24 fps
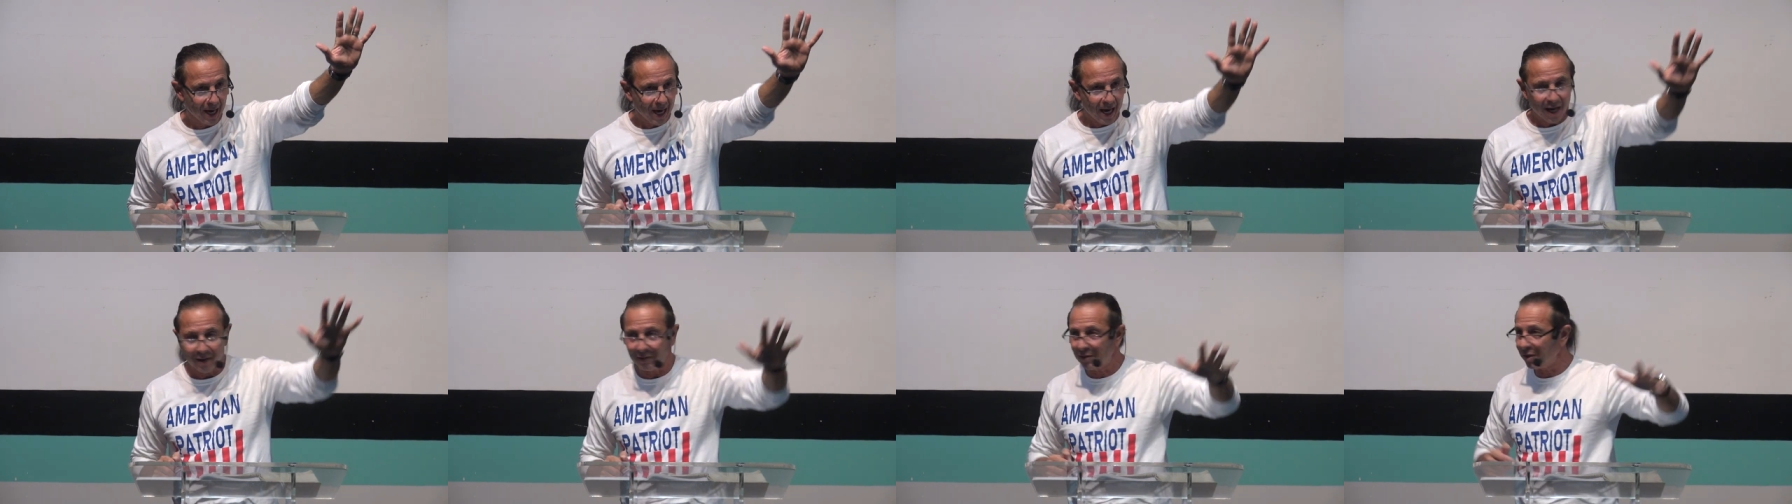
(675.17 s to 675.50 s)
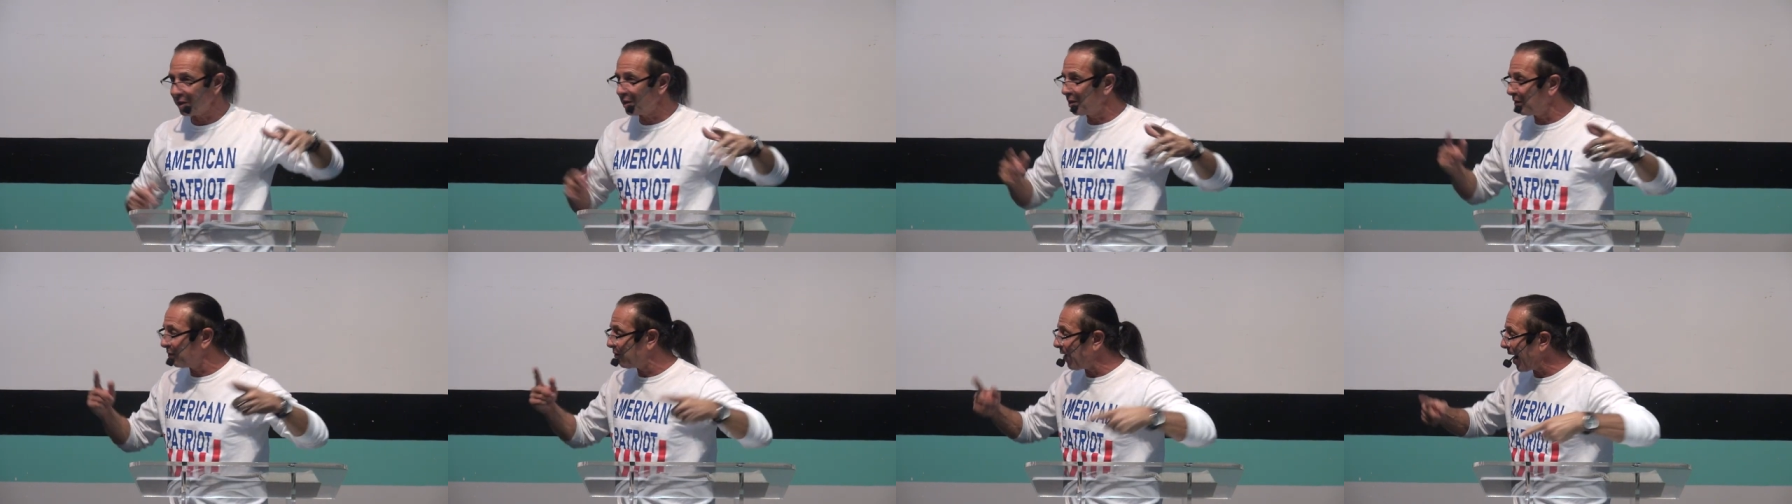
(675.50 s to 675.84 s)
If the
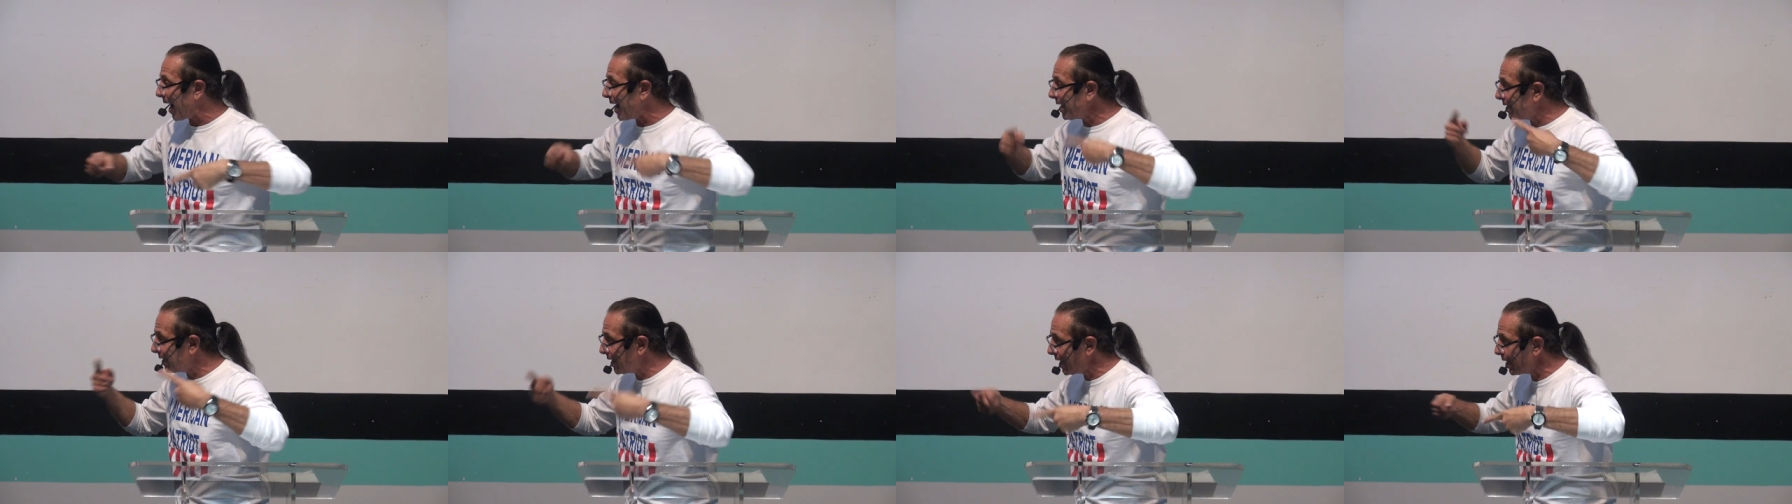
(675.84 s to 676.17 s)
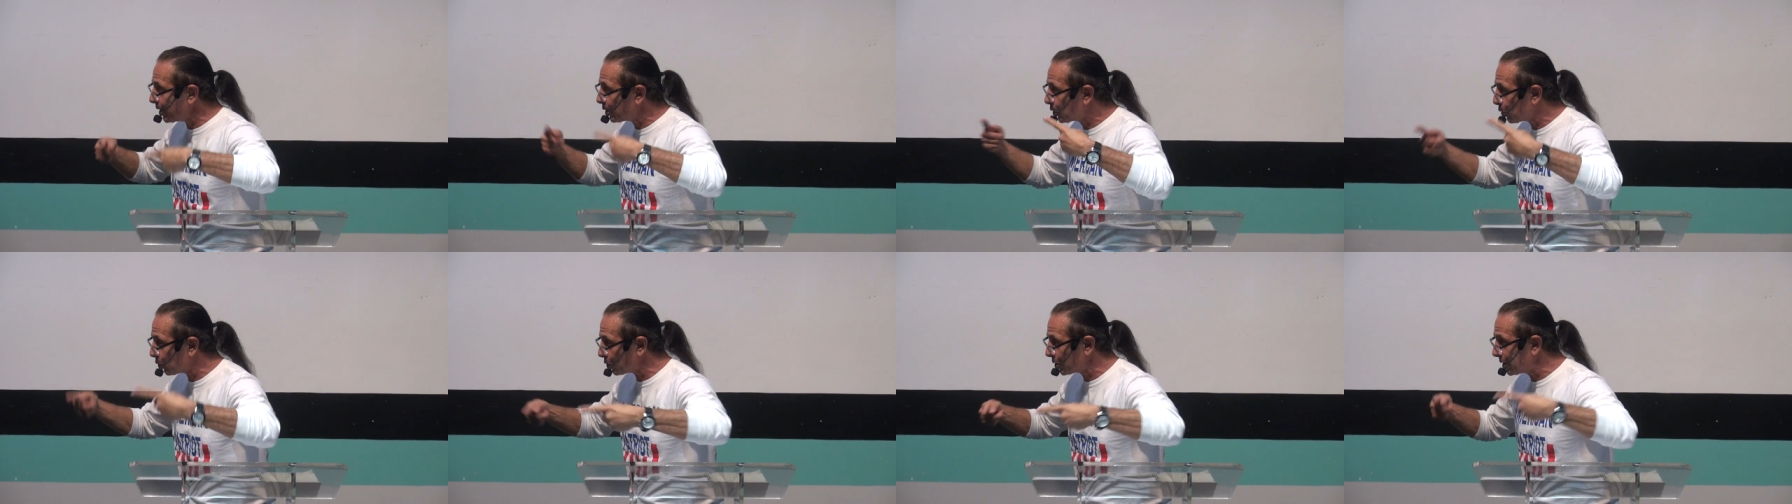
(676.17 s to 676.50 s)
divine
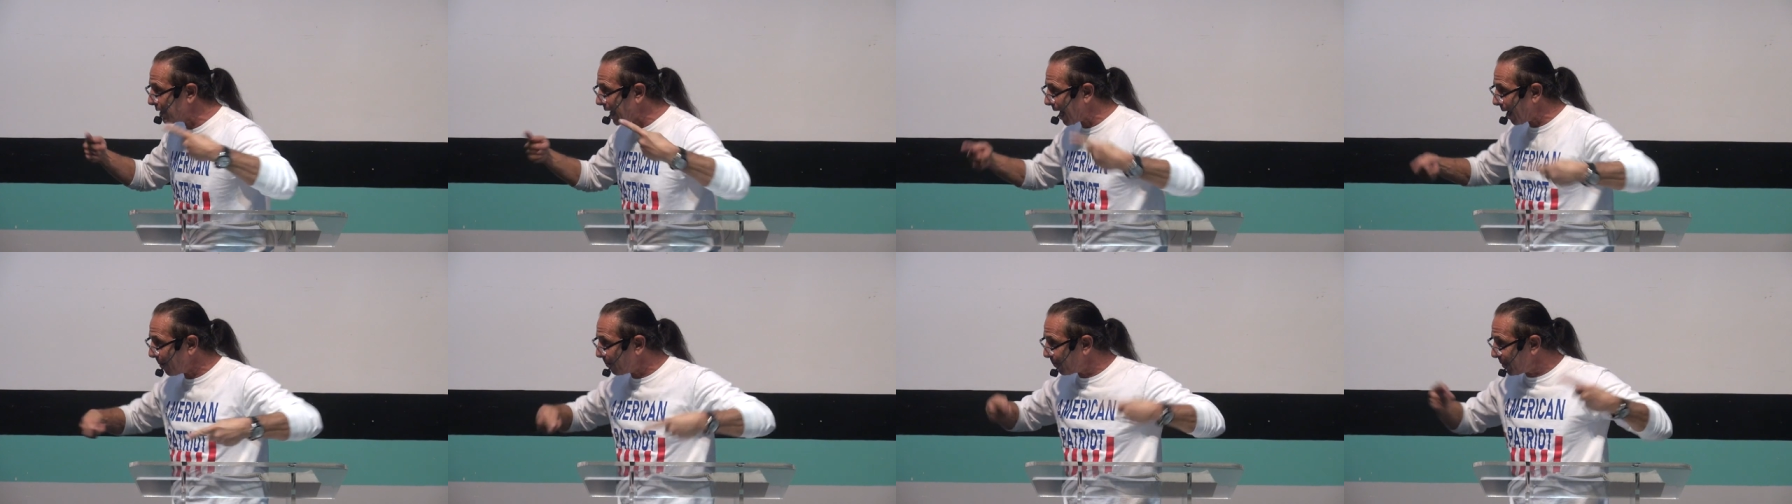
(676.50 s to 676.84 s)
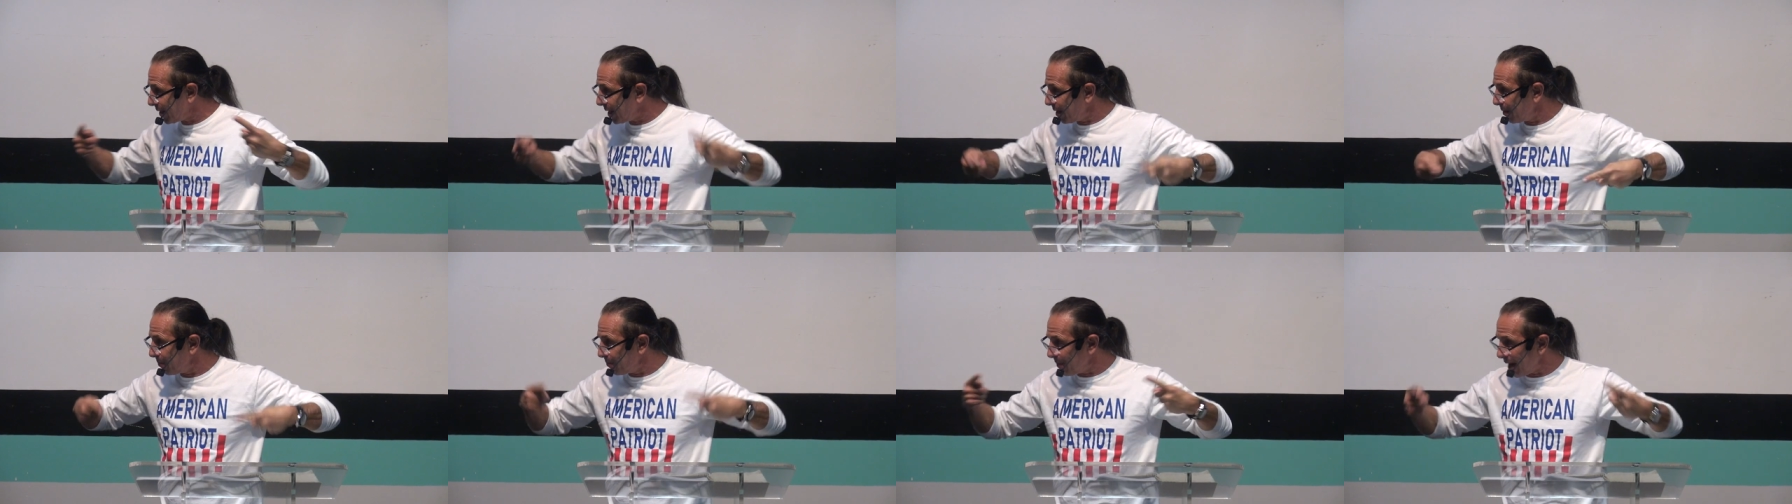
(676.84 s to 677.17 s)
nature is not
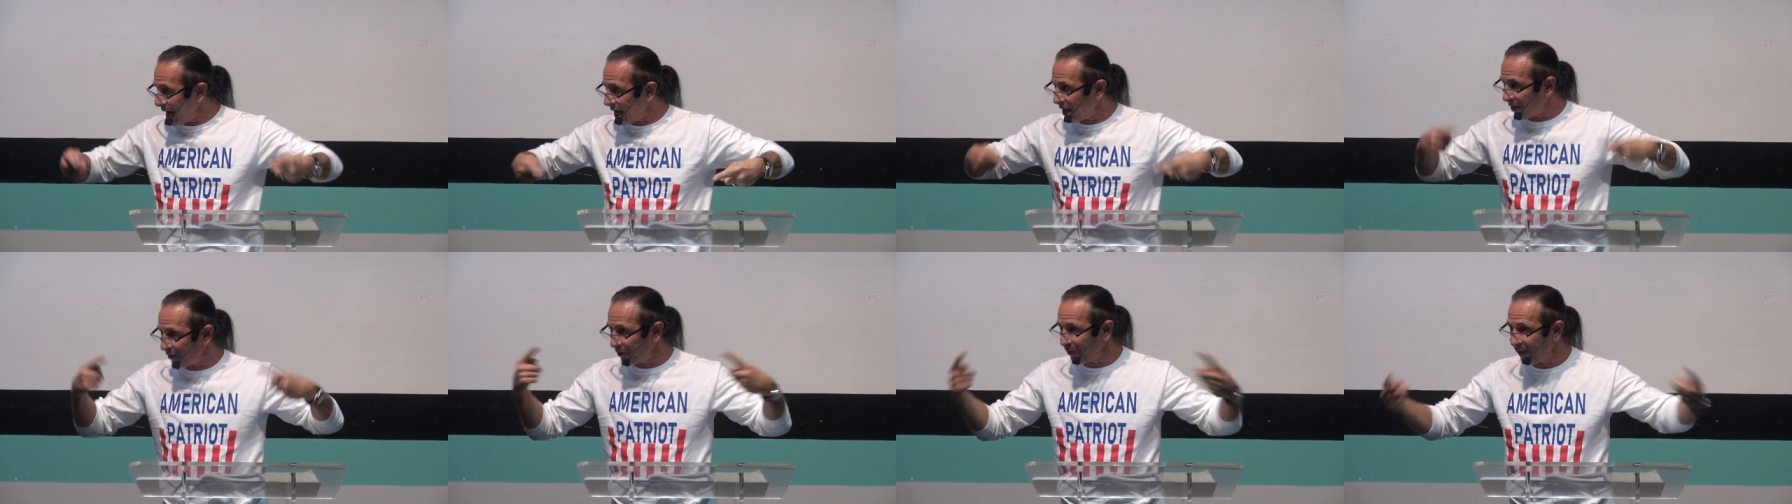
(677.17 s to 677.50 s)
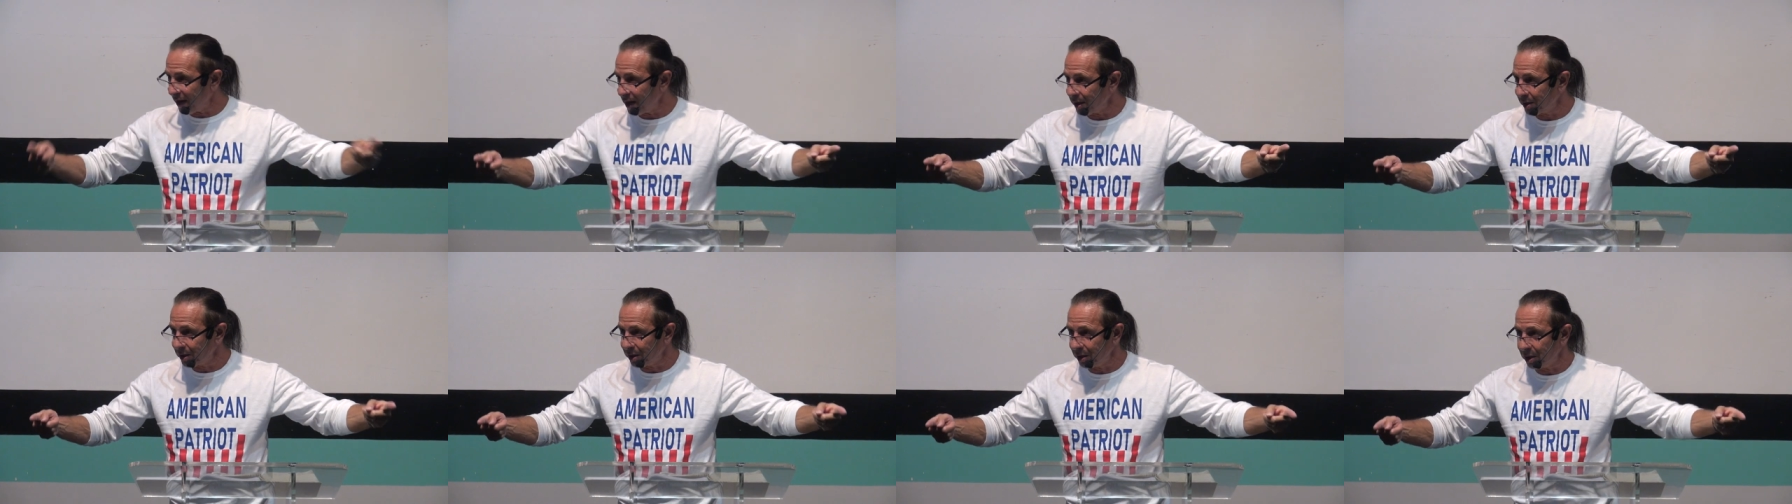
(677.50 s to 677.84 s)
being
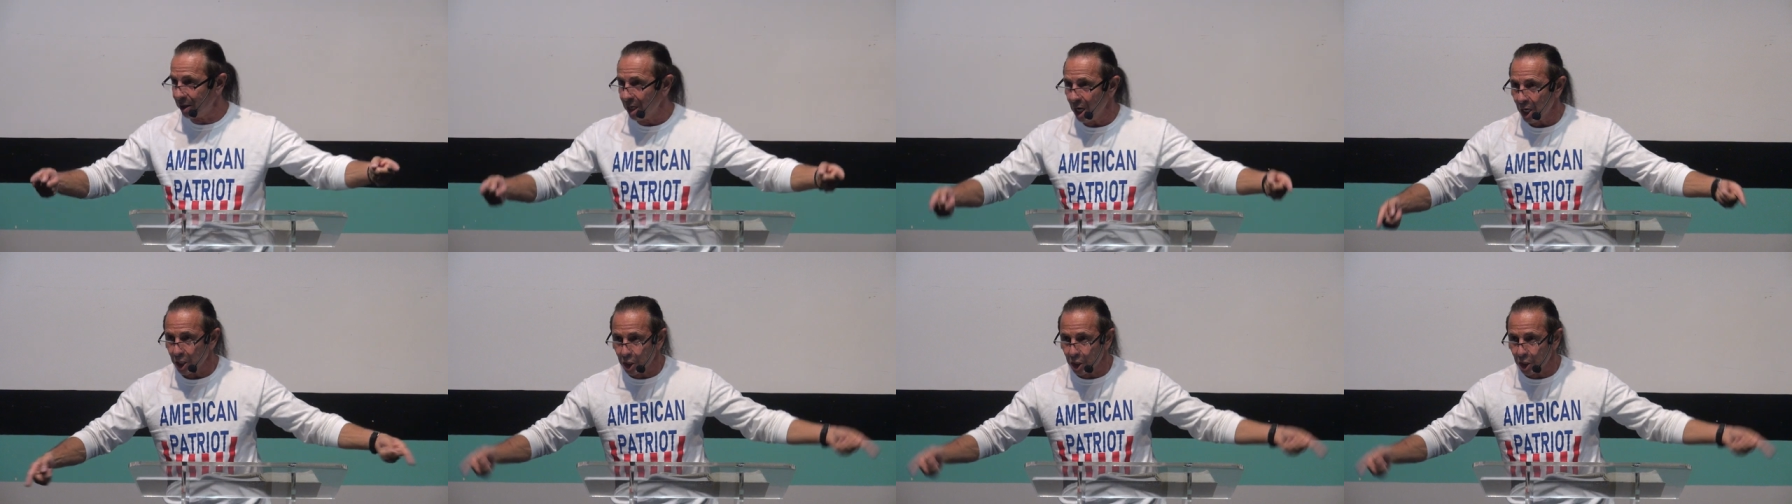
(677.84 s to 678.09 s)
manifested,